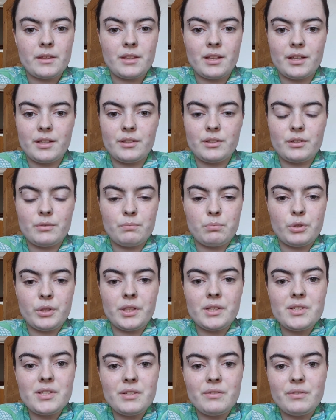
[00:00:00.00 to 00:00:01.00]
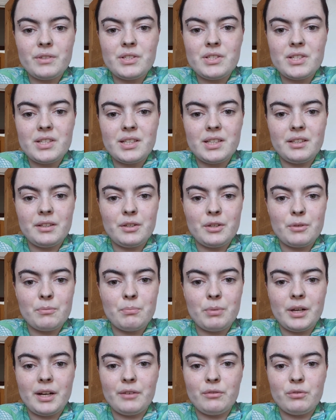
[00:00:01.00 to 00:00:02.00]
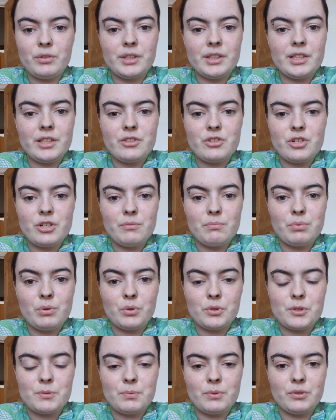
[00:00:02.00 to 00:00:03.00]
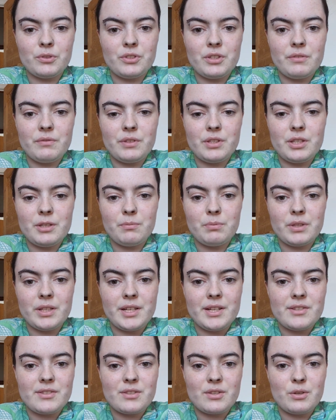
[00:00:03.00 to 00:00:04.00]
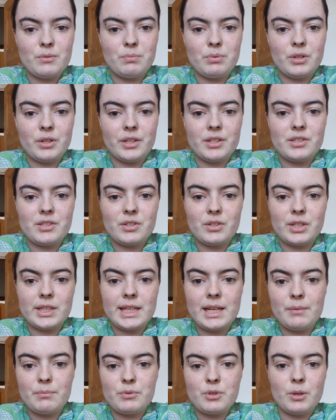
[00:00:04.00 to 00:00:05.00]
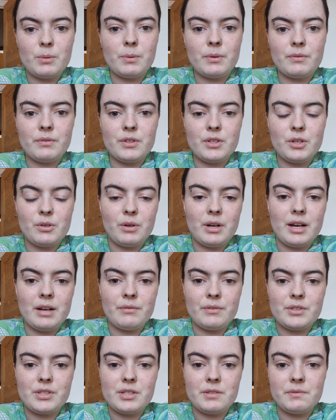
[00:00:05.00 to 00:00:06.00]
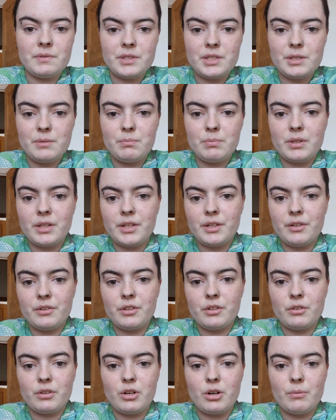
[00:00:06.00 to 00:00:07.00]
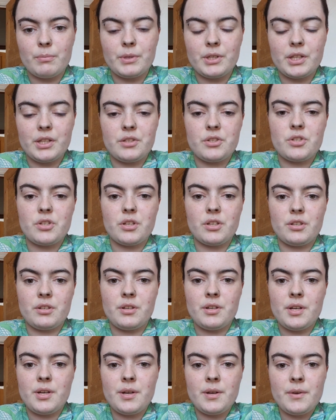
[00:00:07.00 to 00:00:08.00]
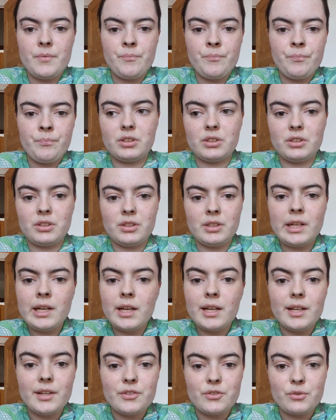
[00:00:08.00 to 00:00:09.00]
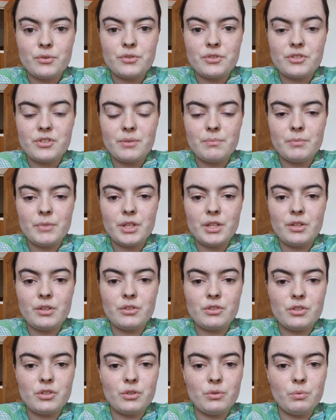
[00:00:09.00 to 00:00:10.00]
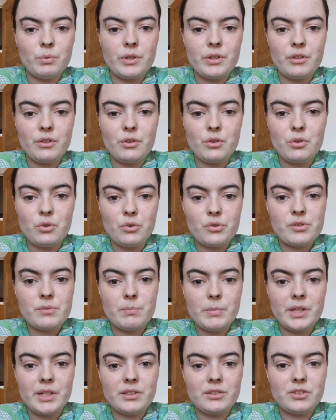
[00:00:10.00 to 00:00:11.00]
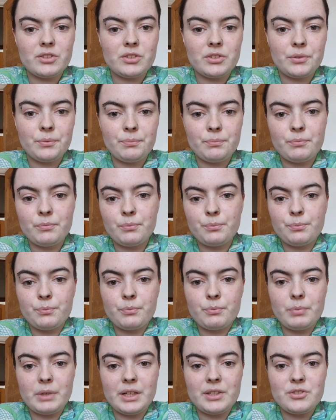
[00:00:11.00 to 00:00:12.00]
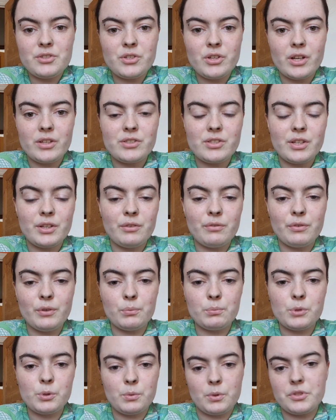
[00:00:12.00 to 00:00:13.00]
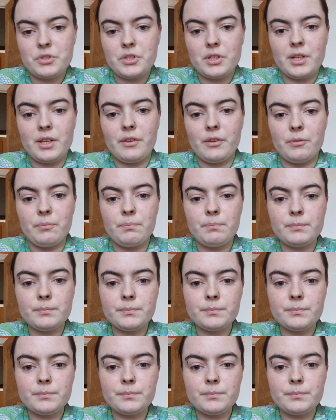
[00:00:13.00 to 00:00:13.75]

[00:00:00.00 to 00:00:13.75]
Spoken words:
then bring a DVD. You can buy really cheap portable DVD players that'll plug into your laptop if you don't have a DVD player in your accommodation. It's also something you can do with your course mates by suggesting a film to watch together.